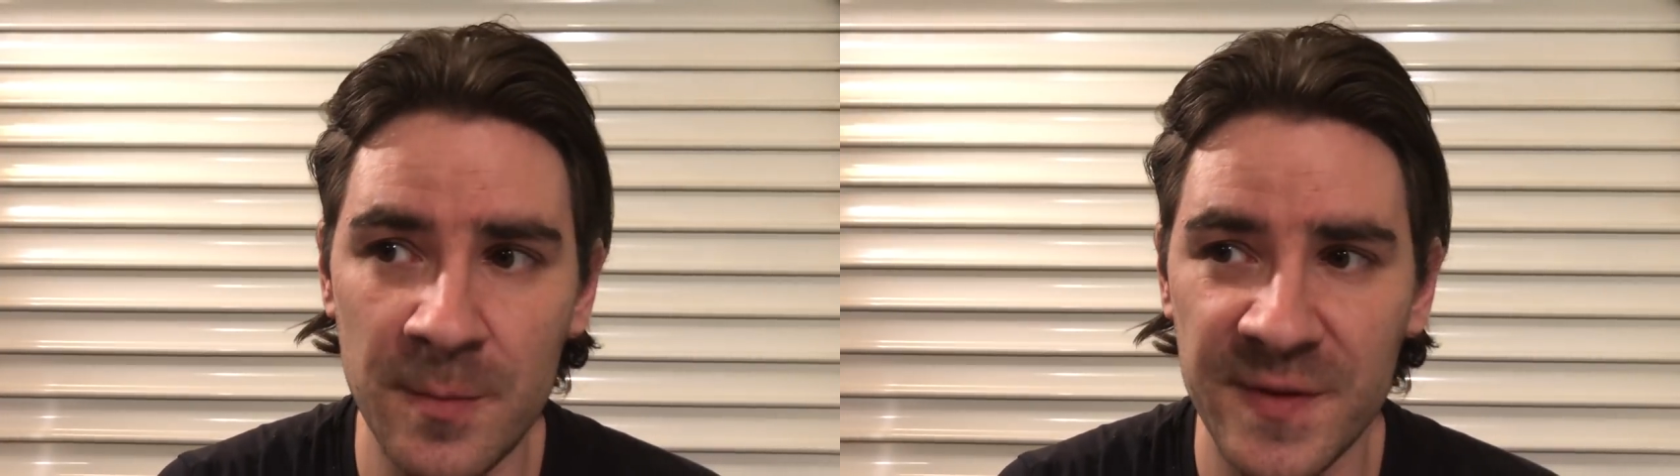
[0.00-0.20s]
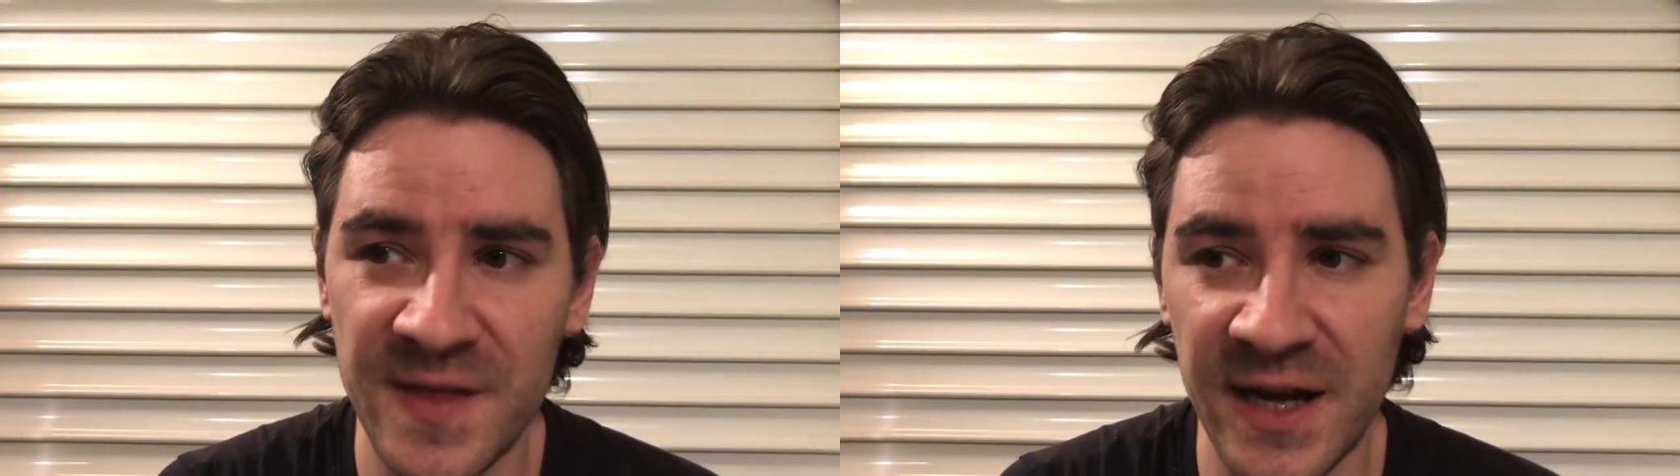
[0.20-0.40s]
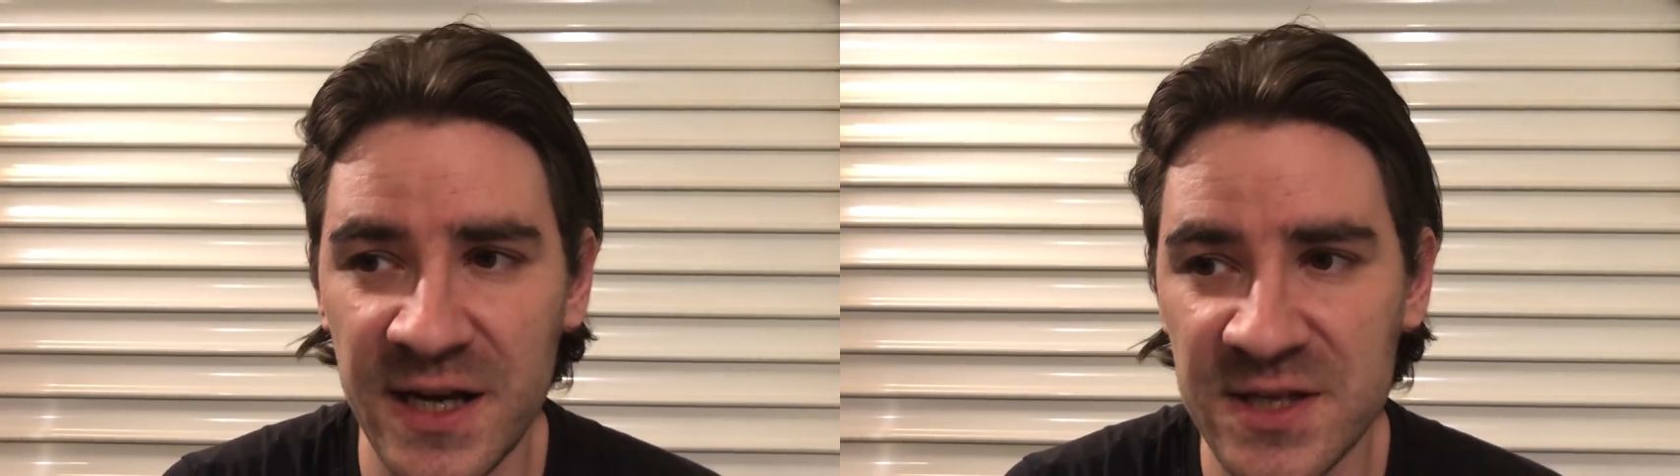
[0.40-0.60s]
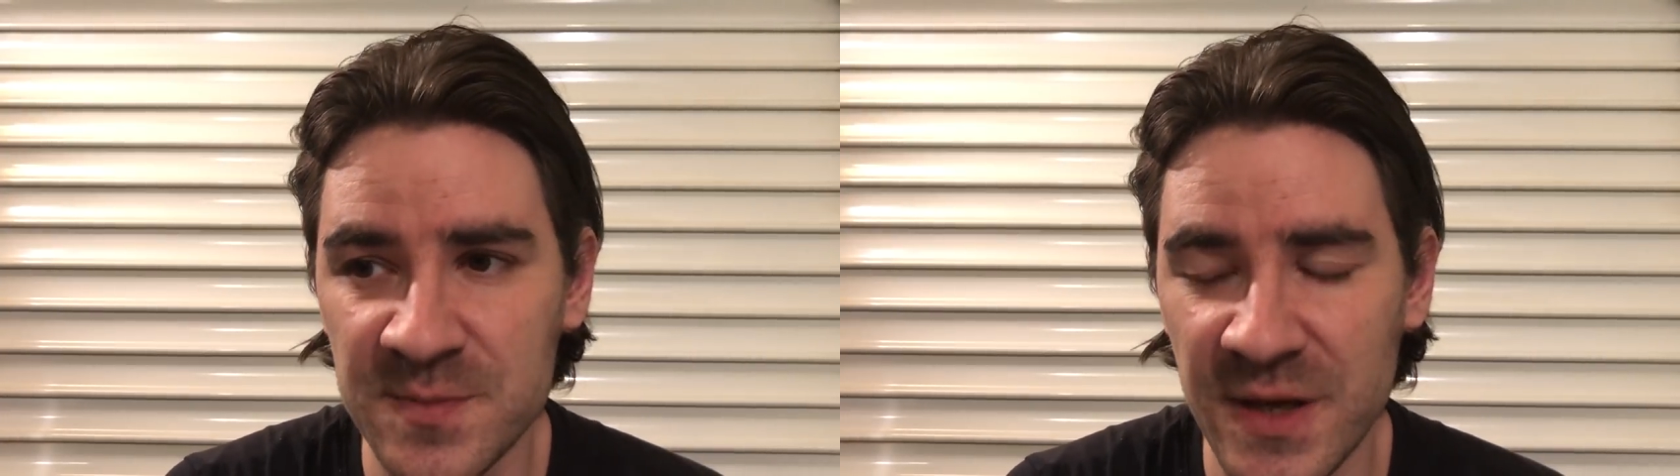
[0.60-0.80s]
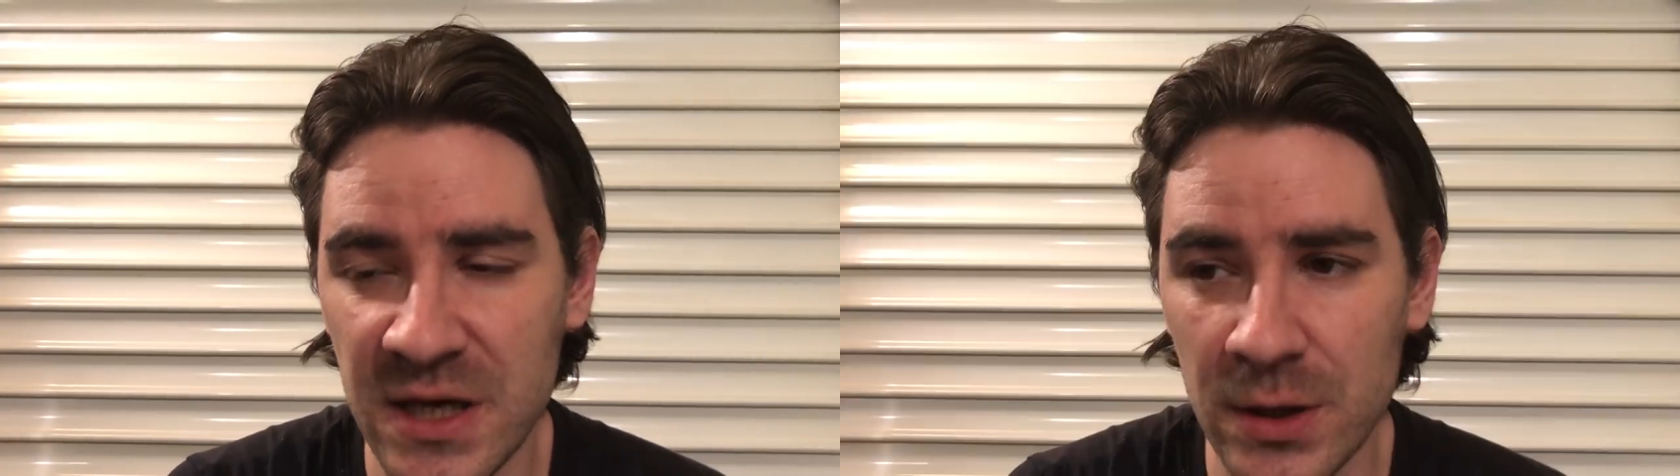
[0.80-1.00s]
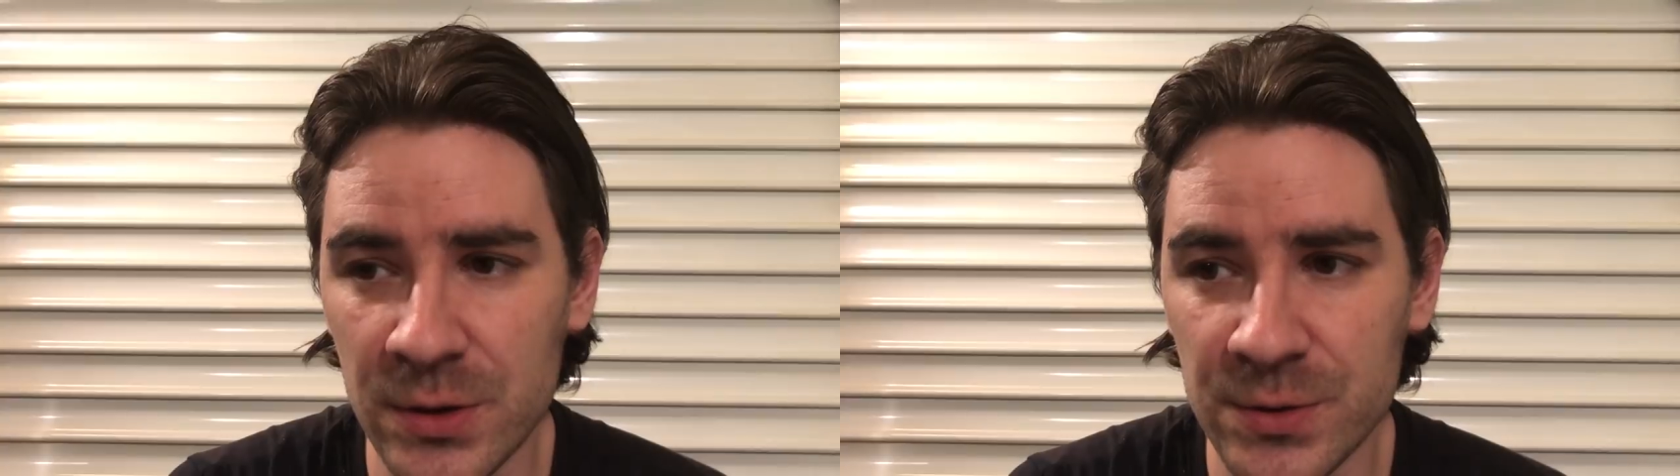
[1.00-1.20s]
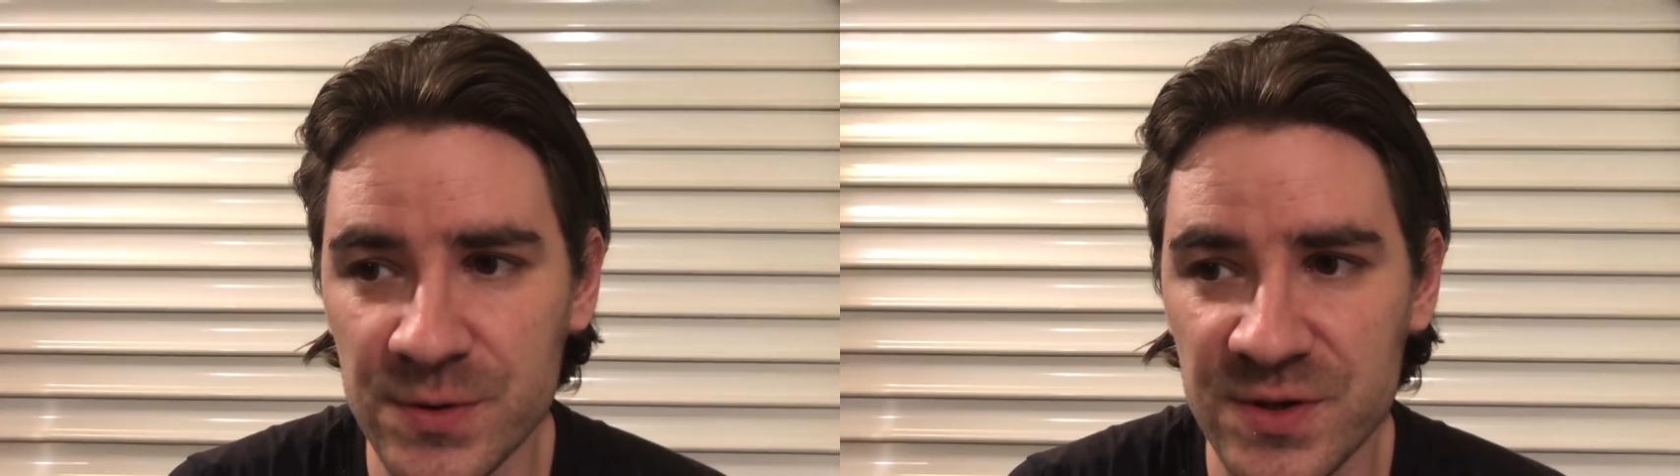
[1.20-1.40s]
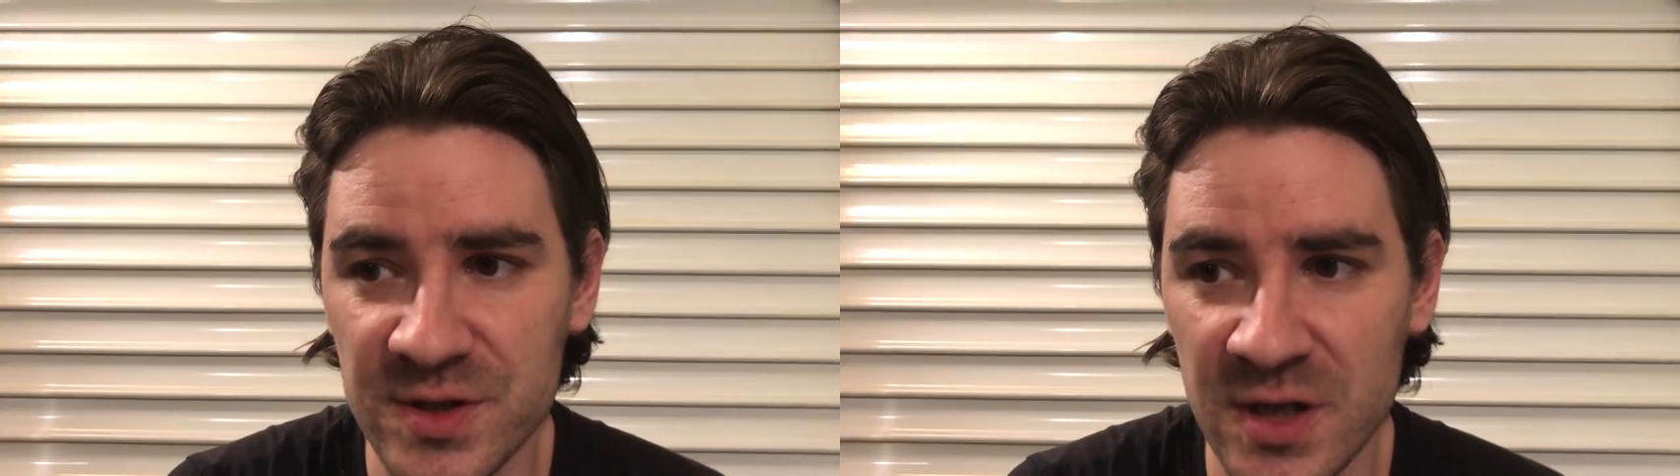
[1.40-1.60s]
but that is
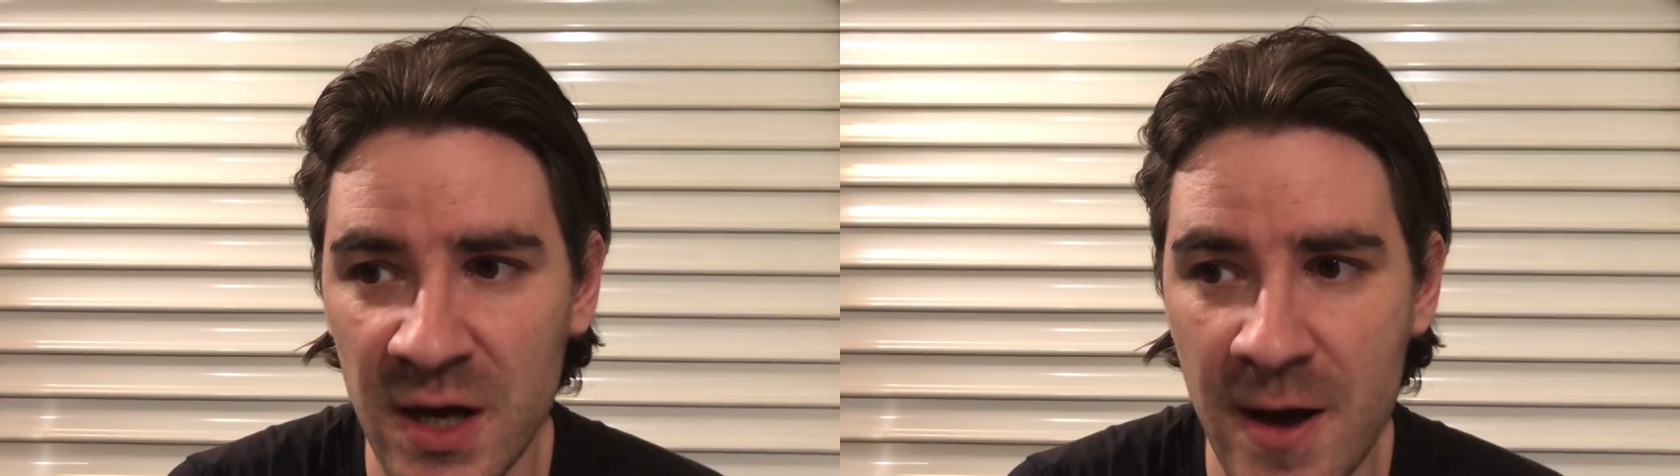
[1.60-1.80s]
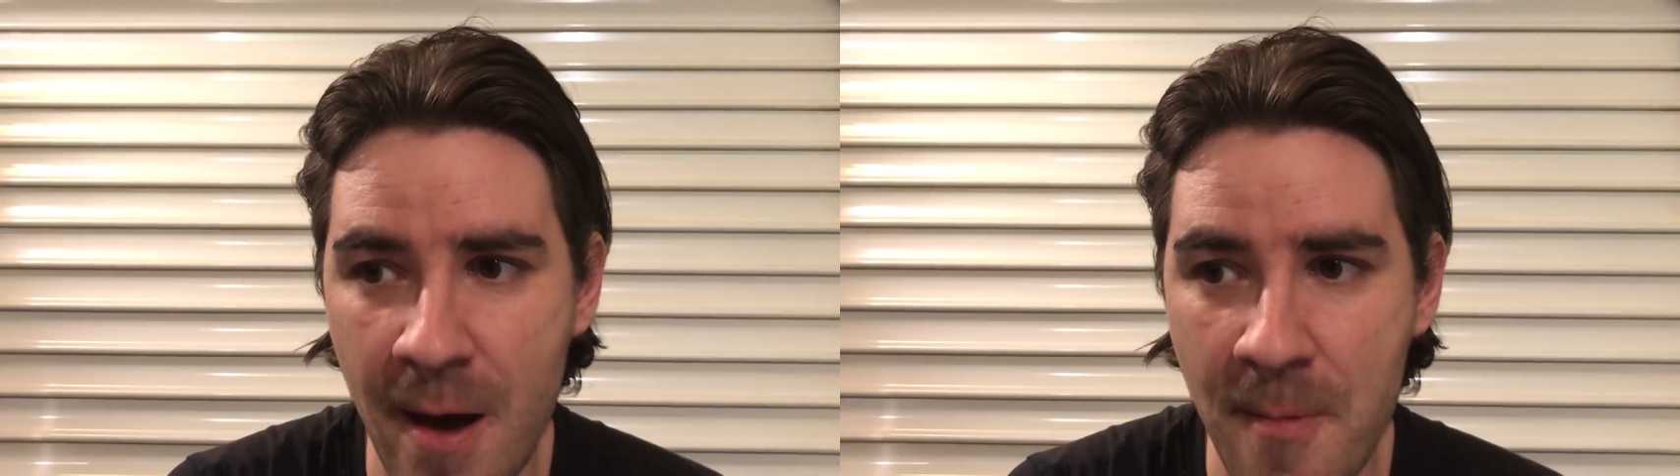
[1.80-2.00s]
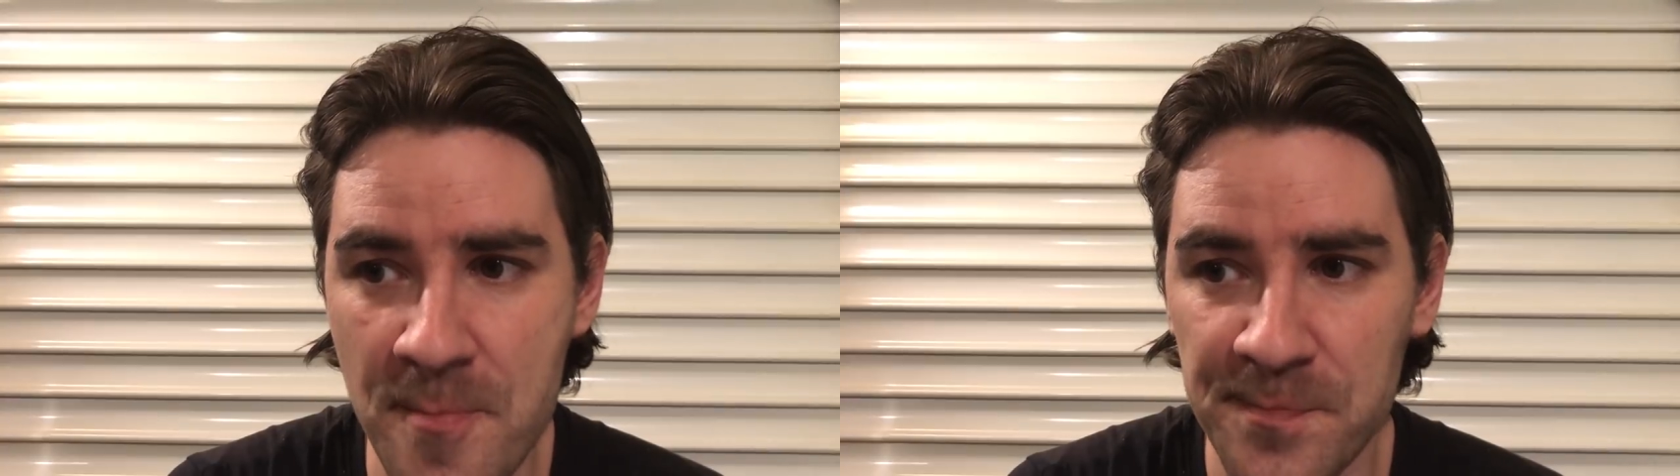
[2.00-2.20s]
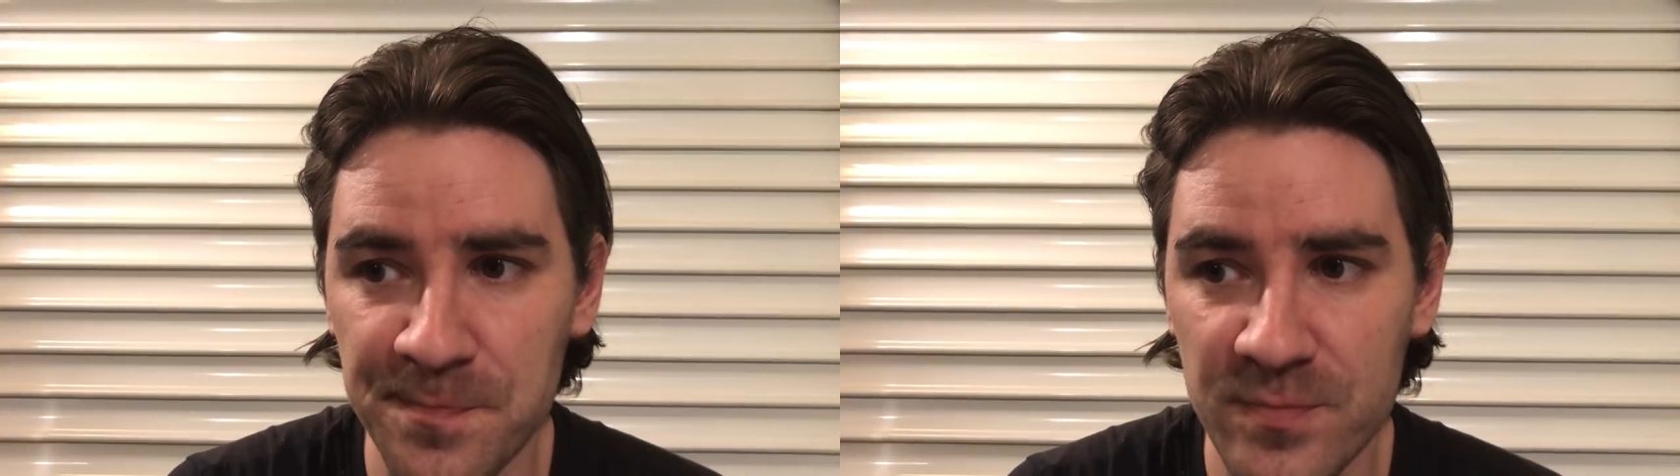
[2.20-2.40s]
because um,